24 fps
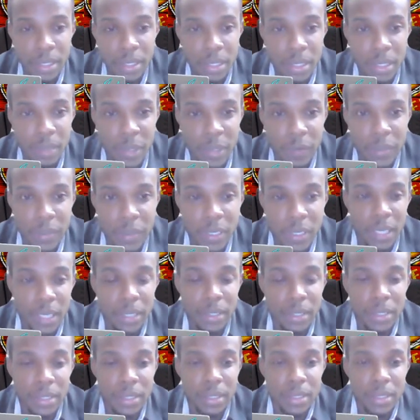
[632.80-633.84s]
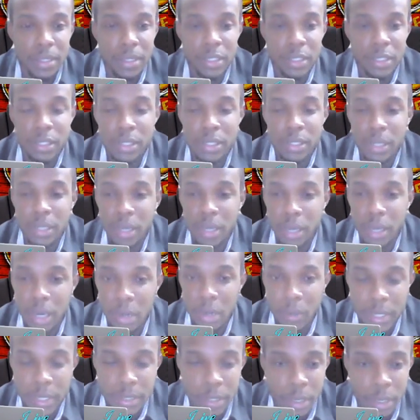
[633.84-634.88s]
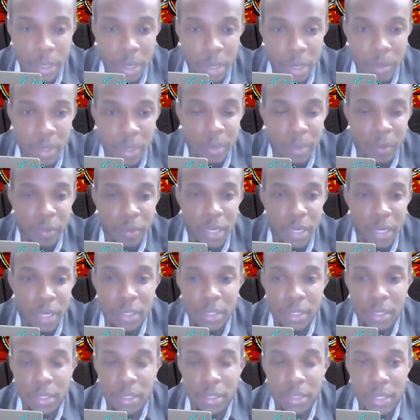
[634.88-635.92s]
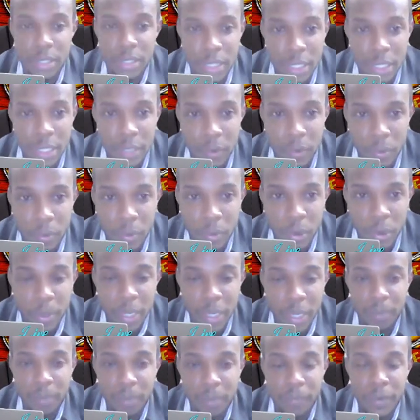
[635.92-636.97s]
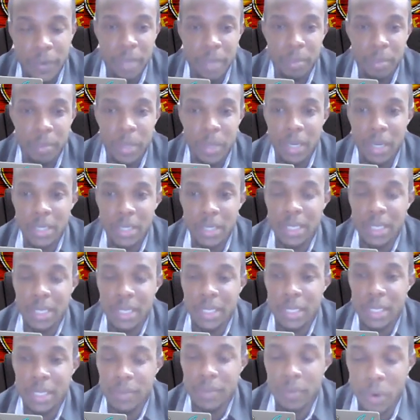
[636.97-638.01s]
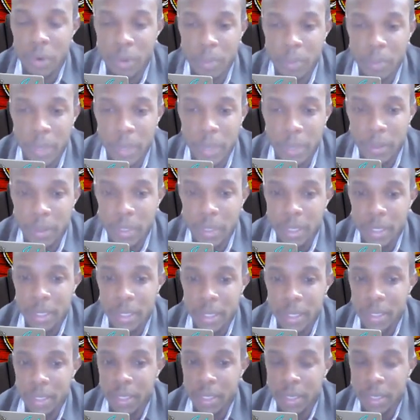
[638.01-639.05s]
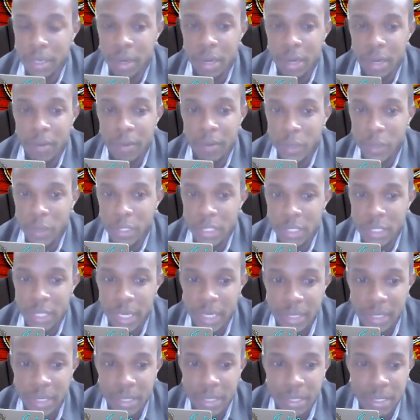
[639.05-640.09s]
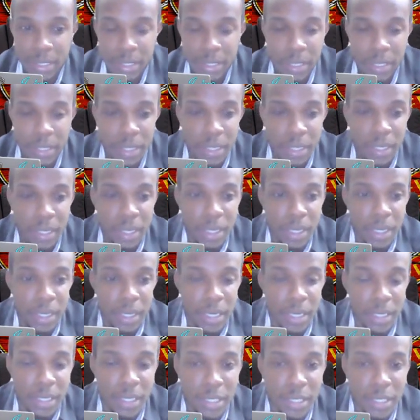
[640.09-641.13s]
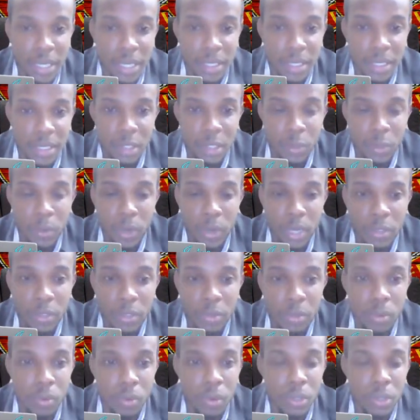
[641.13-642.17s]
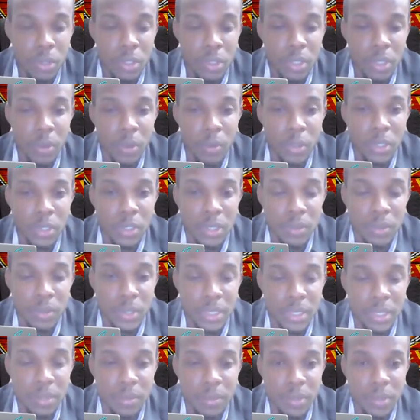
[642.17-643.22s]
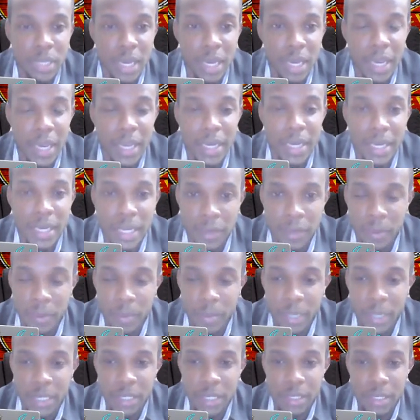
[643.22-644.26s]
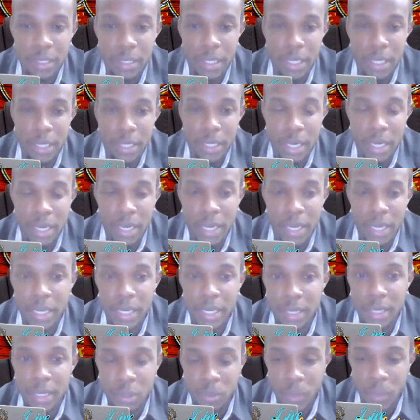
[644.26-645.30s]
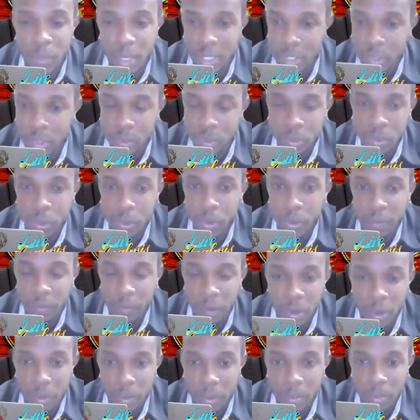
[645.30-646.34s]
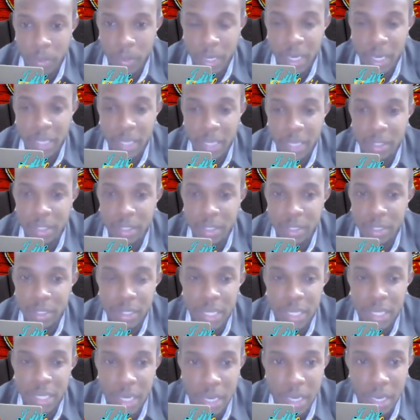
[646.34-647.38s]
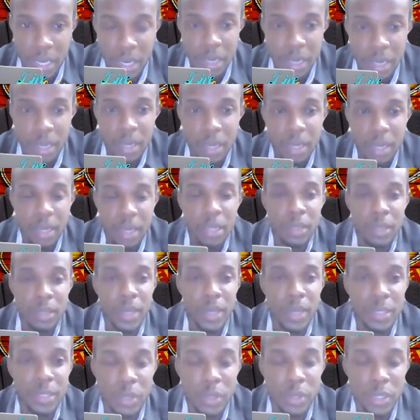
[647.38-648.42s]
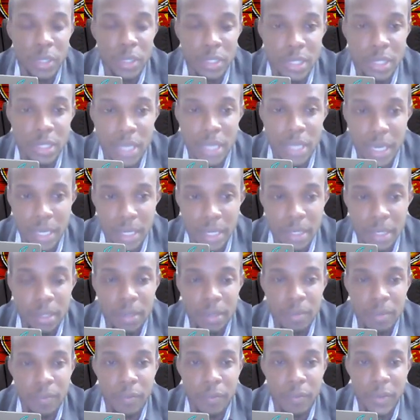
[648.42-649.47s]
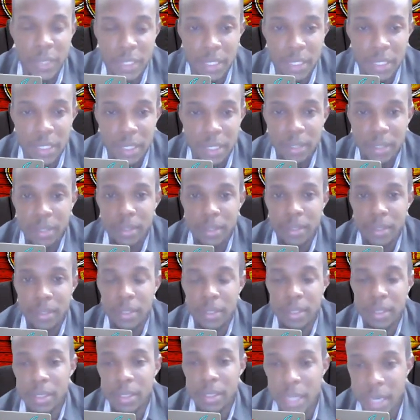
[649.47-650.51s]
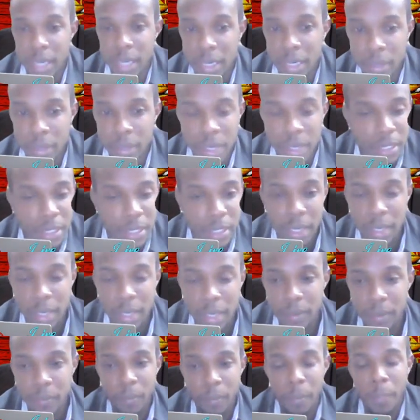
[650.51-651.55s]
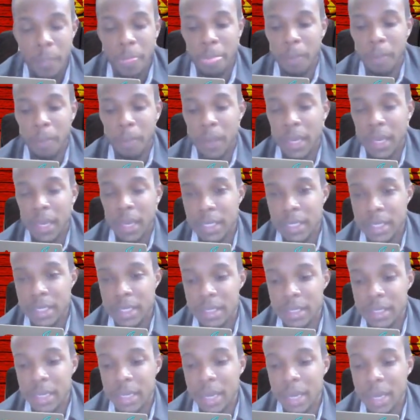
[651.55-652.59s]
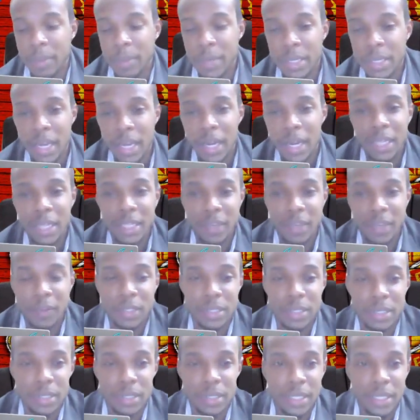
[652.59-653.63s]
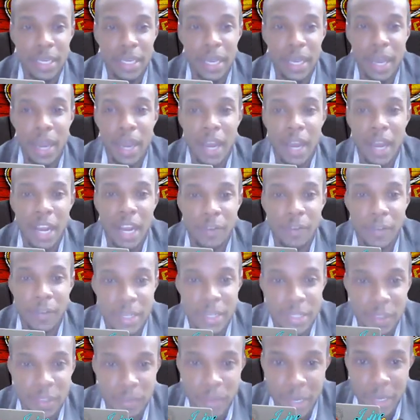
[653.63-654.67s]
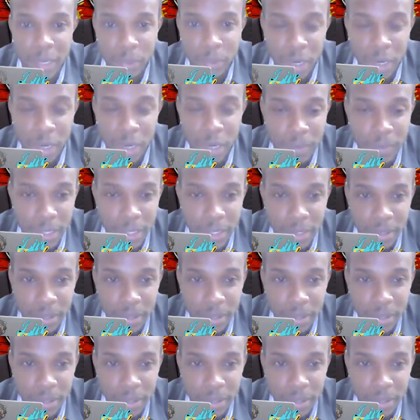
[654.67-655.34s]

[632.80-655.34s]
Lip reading: midfielders. It's always horrible. The midfielders need for work on them final balls and need for work on the converting chances. Getting chances towards goal today was a headache for Manchester United and a headache to watch you going forward because they just you guys were just not finishing, none at all. And I mean, a lot of us, all fans of Man U are upset.